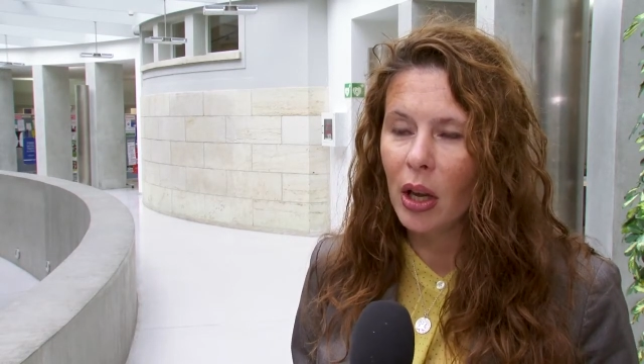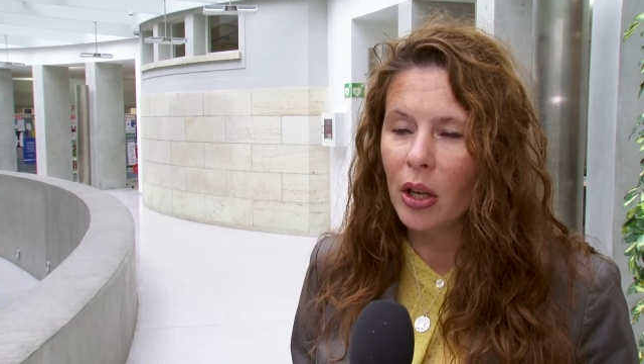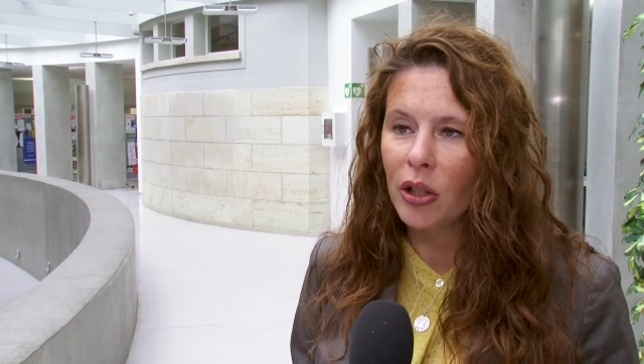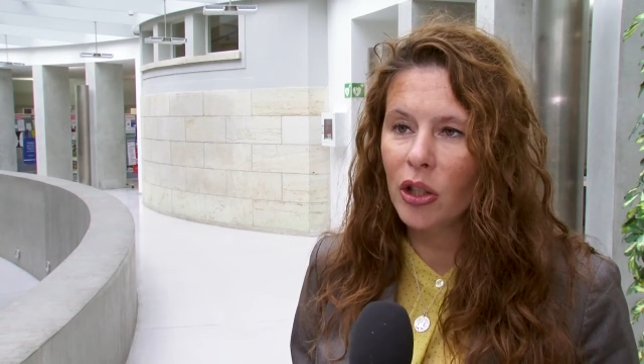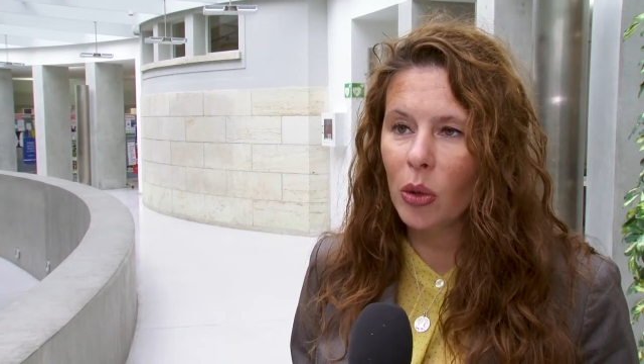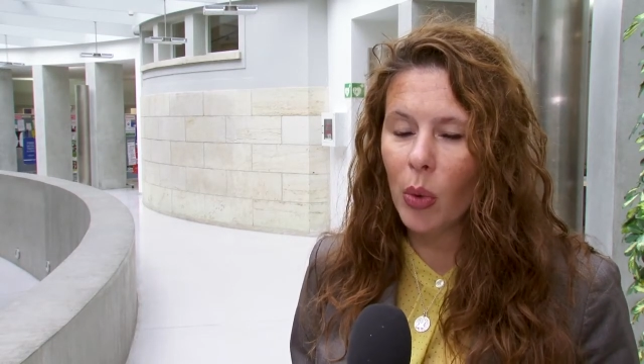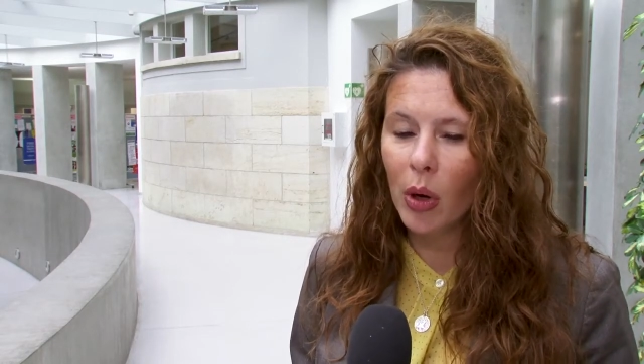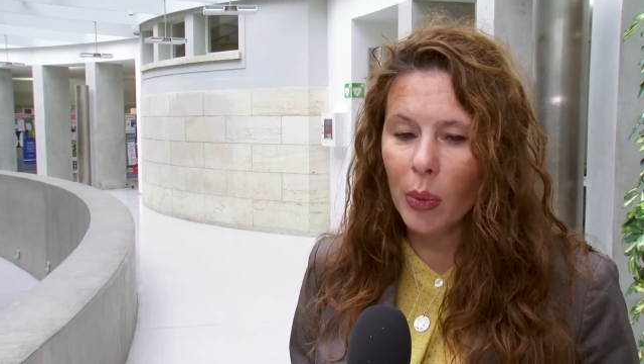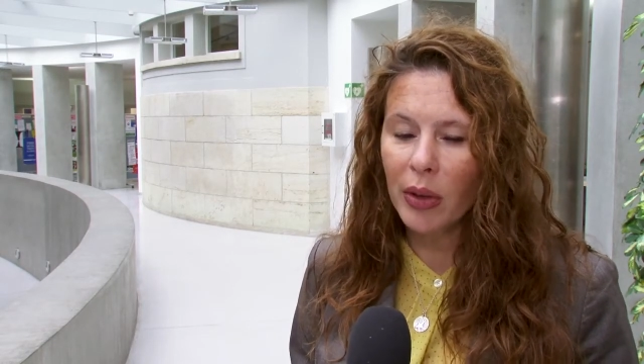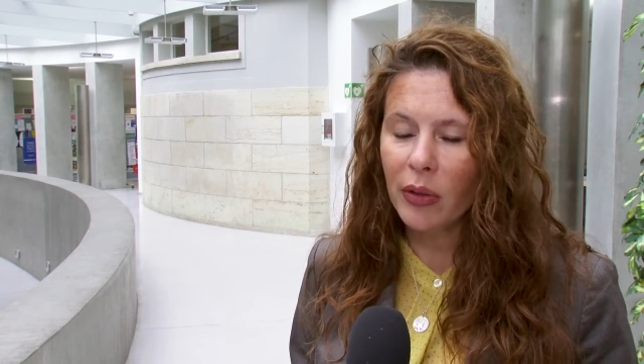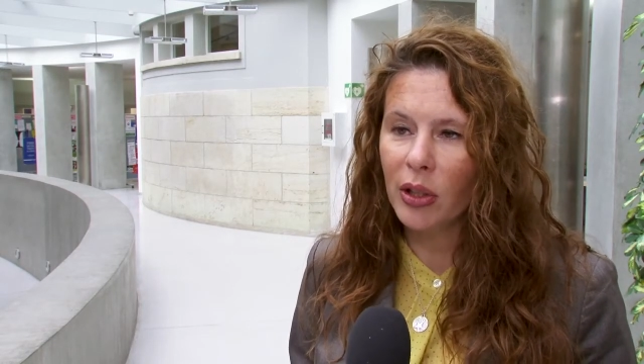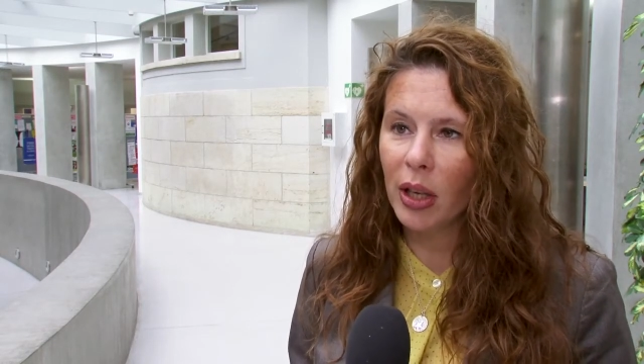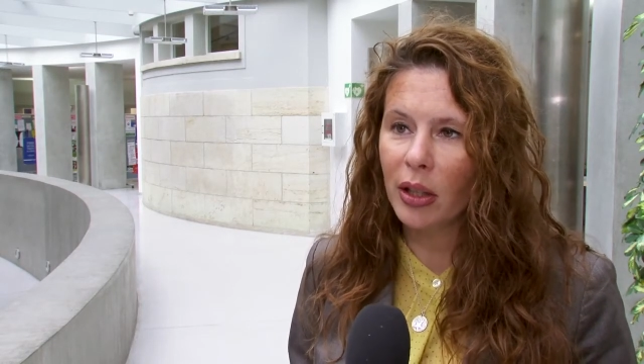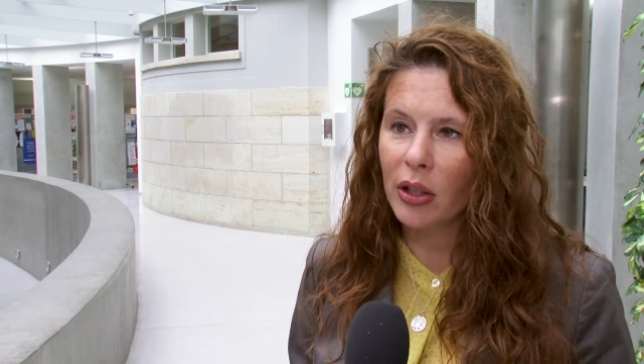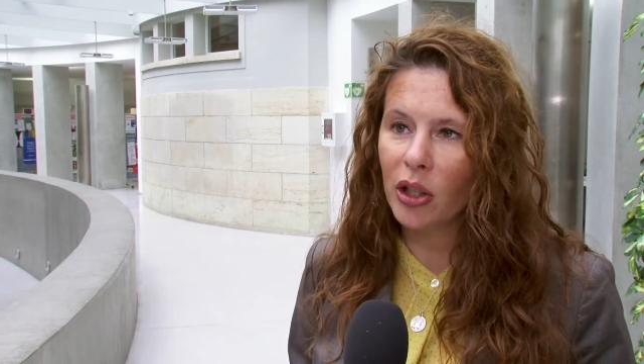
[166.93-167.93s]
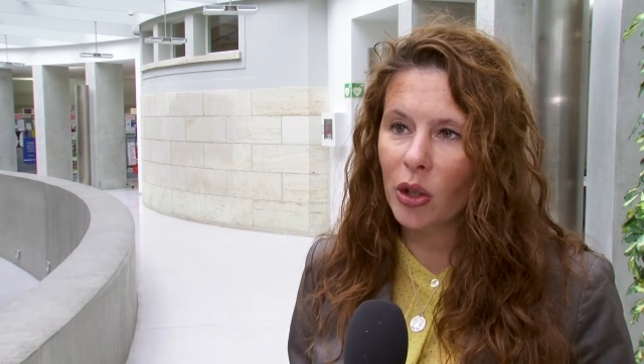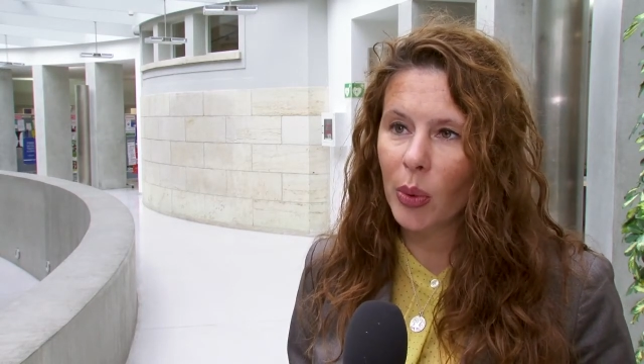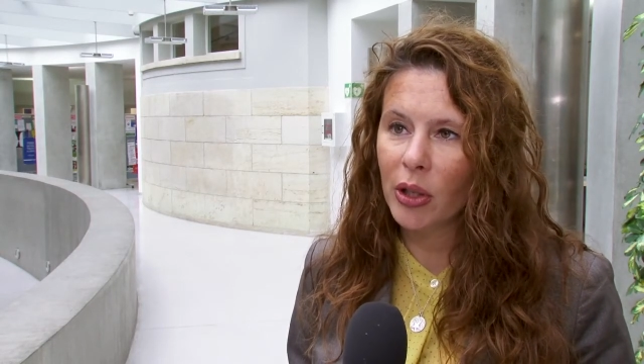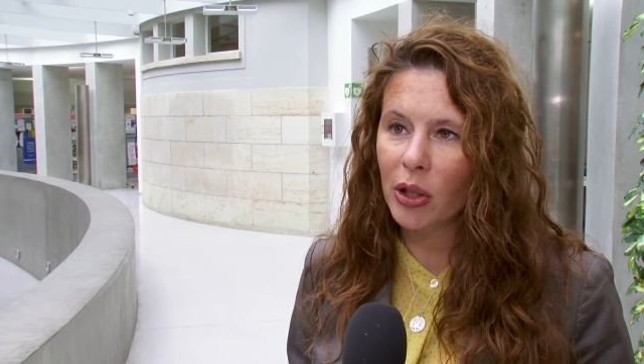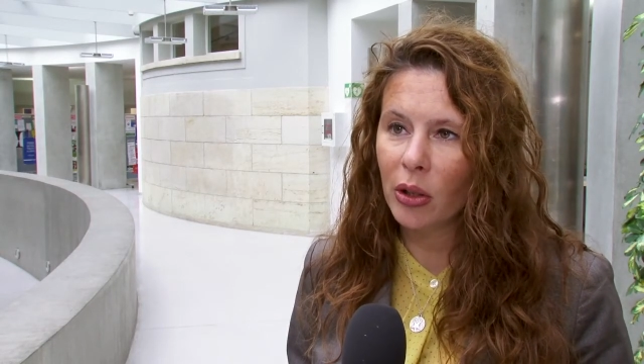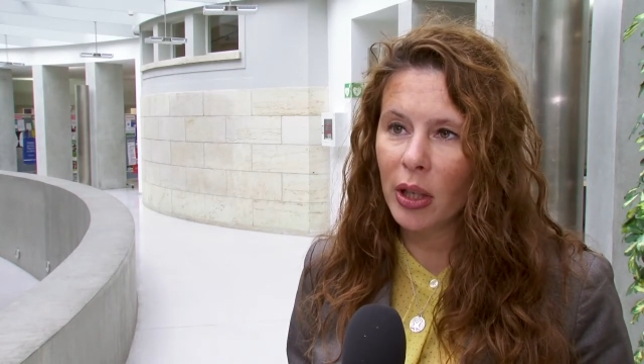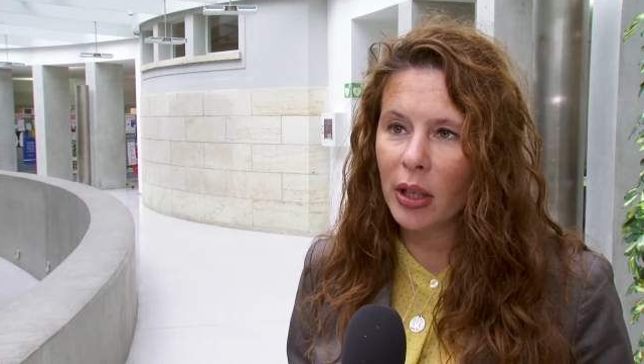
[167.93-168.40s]
So what we've done in
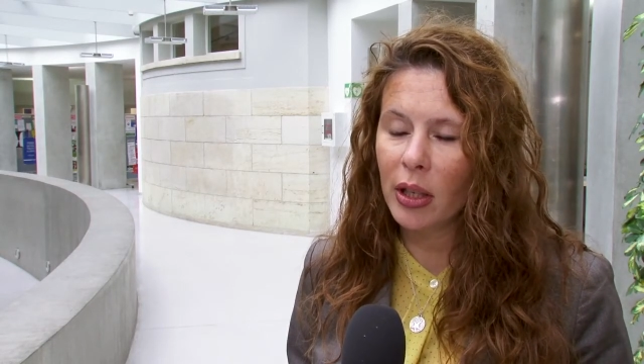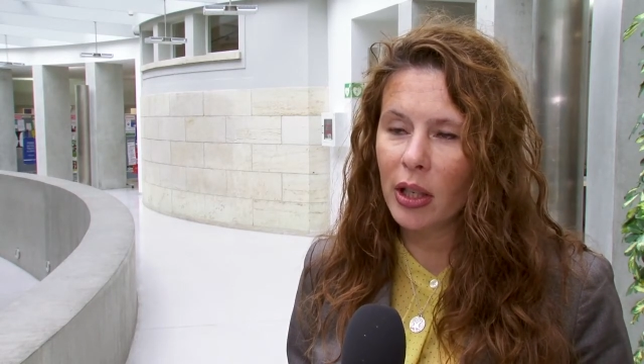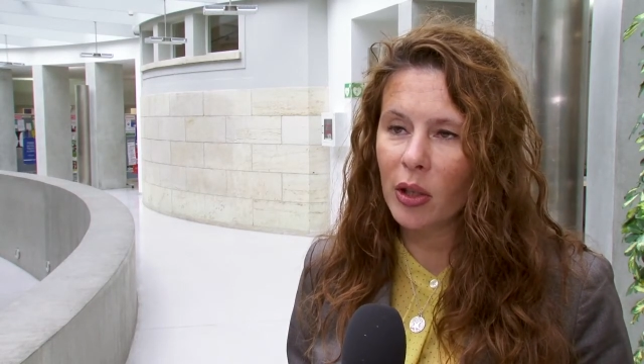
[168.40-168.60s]
Switzerland